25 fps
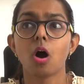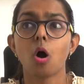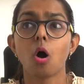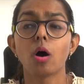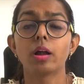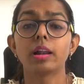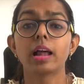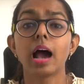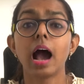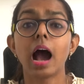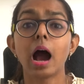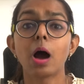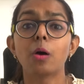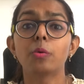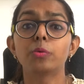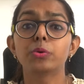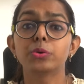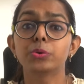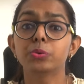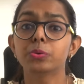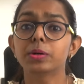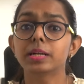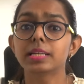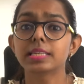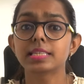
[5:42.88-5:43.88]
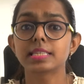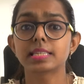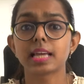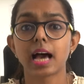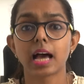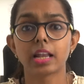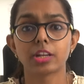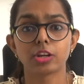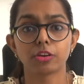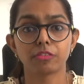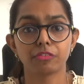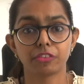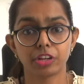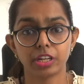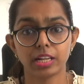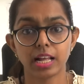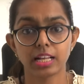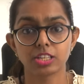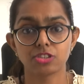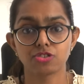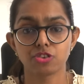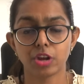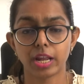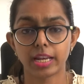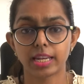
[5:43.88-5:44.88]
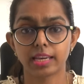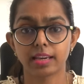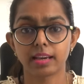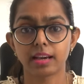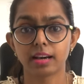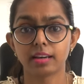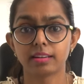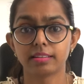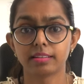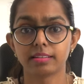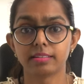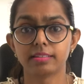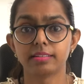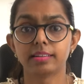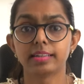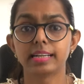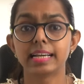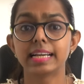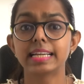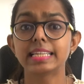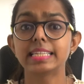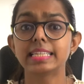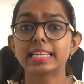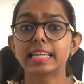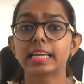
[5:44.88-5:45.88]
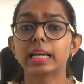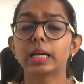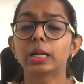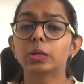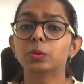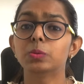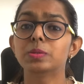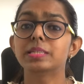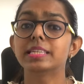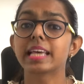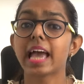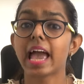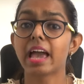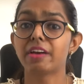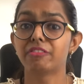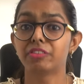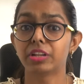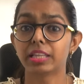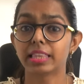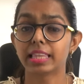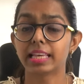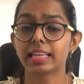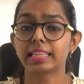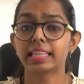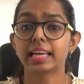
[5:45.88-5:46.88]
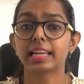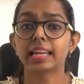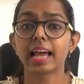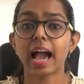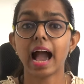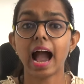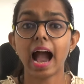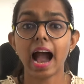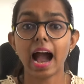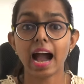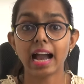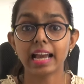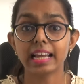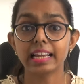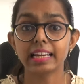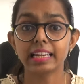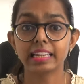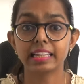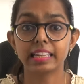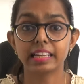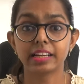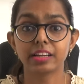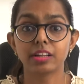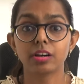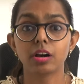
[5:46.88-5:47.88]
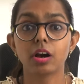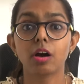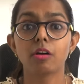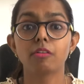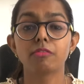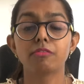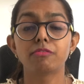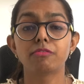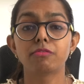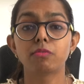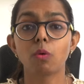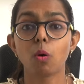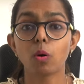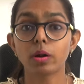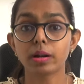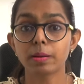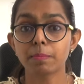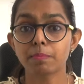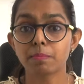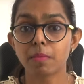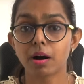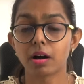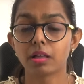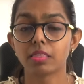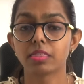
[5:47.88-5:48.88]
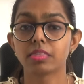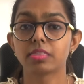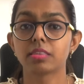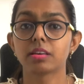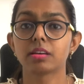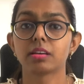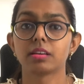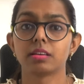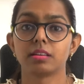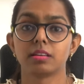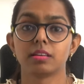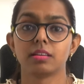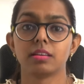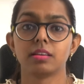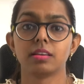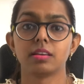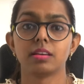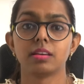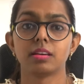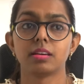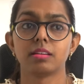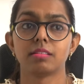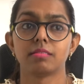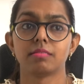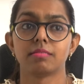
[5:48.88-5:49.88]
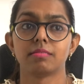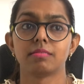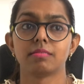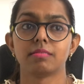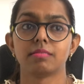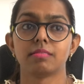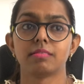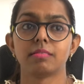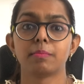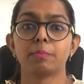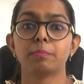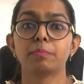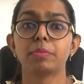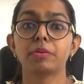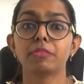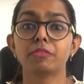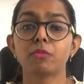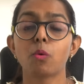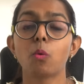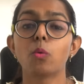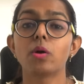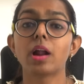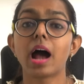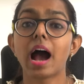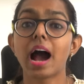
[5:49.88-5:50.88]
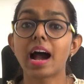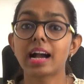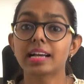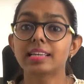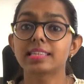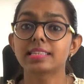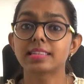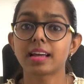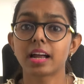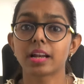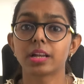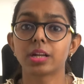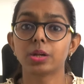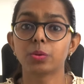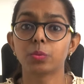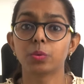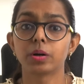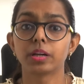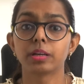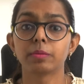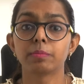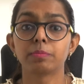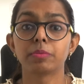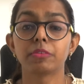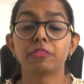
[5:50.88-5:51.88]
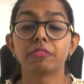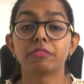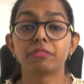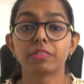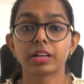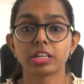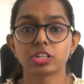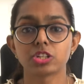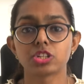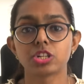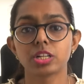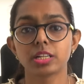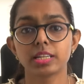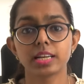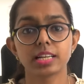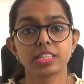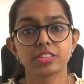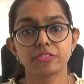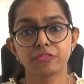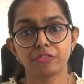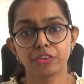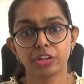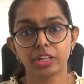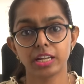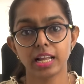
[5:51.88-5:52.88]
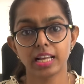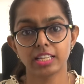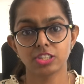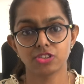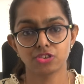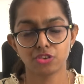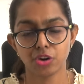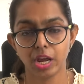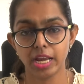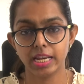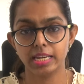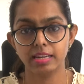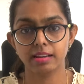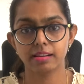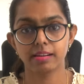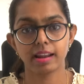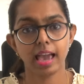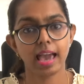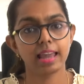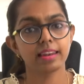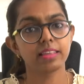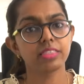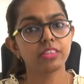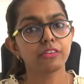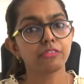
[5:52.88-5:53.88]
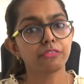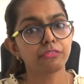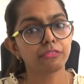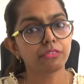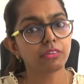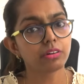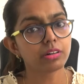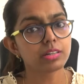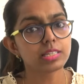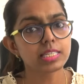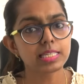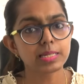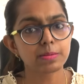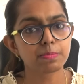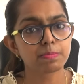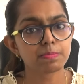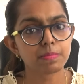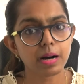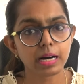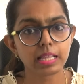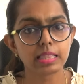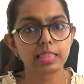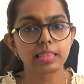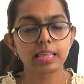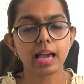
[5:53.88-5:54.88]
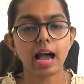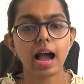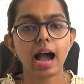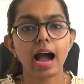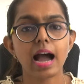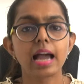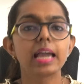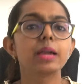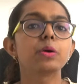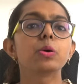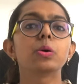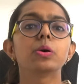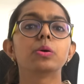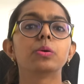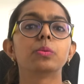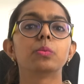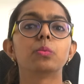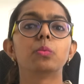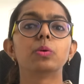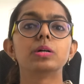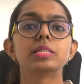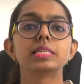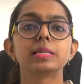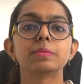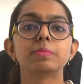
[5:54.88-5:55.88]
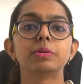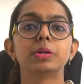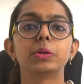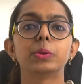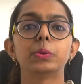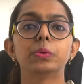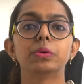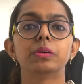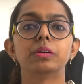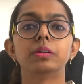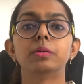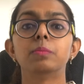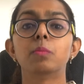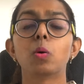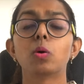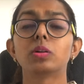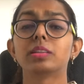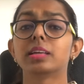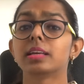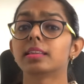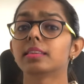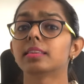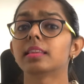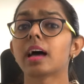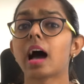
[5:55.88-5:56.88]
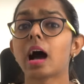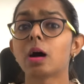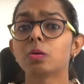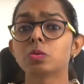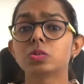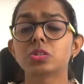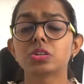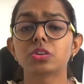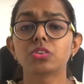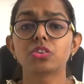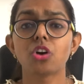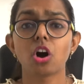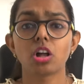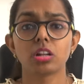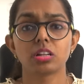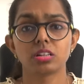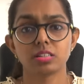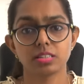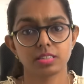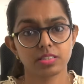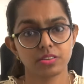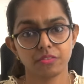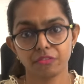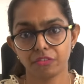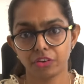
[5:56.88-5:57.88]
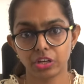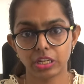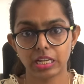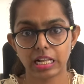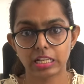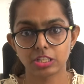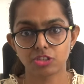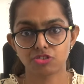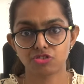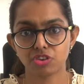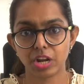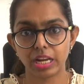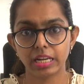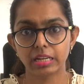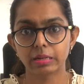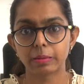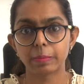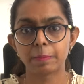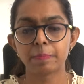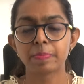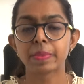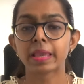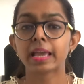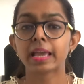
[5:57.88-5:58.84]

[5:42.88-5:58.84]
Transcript: on how you can start a freelance writing career. It includes everything that I did for a month before I started working professionally as a freelance writer, and in the first month, I was able to earn more than $1,000 as a freelance writer.